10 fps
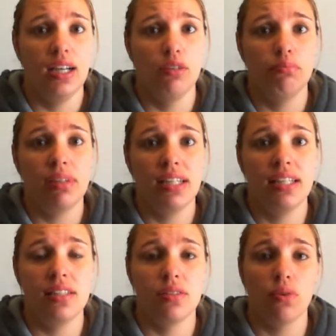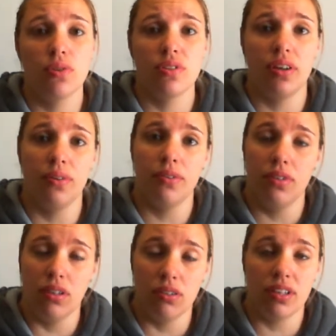Please also
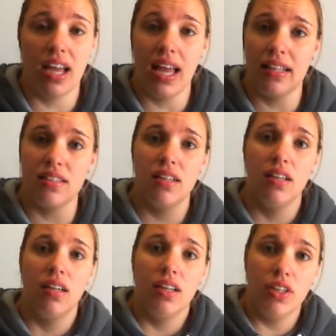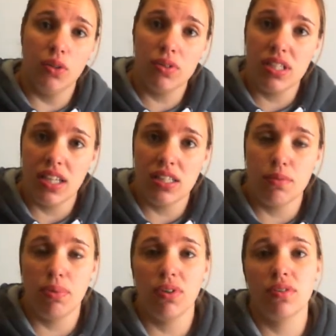look at your
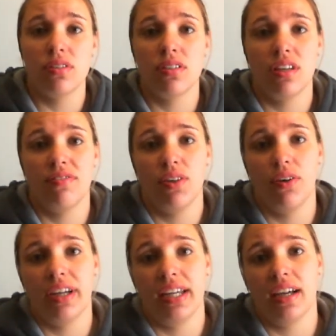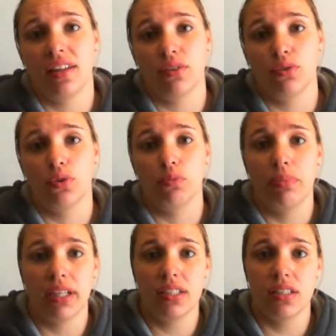textbooks if there are any other cool
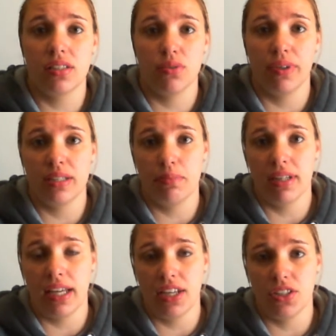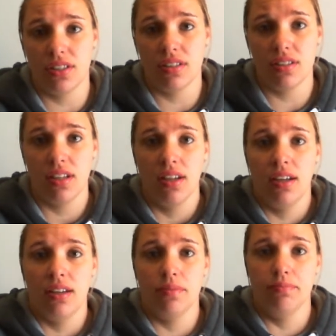pictures or explanations
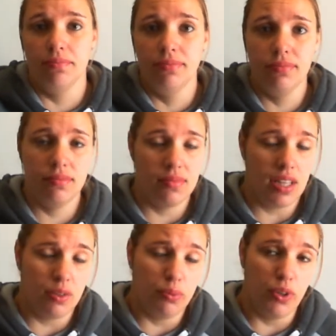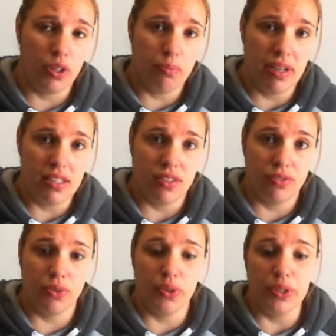that work better
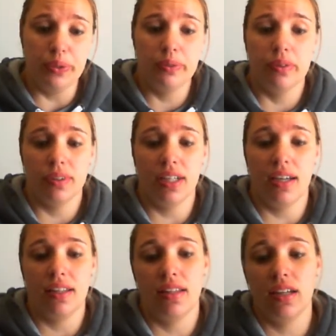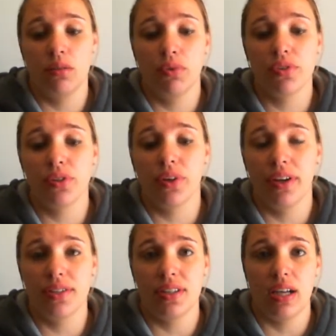for you. Okay, then I'm also
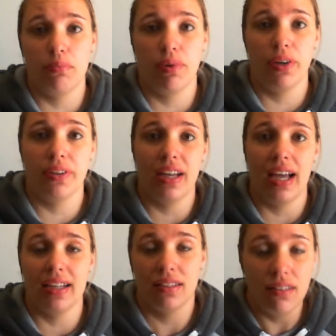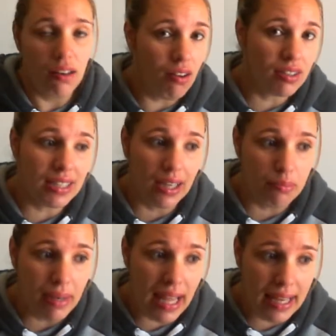going to upload like
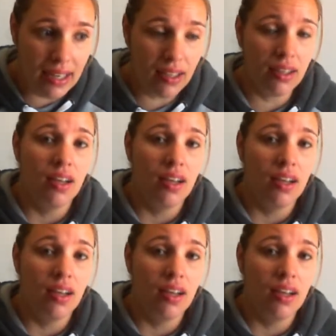lockdown planning,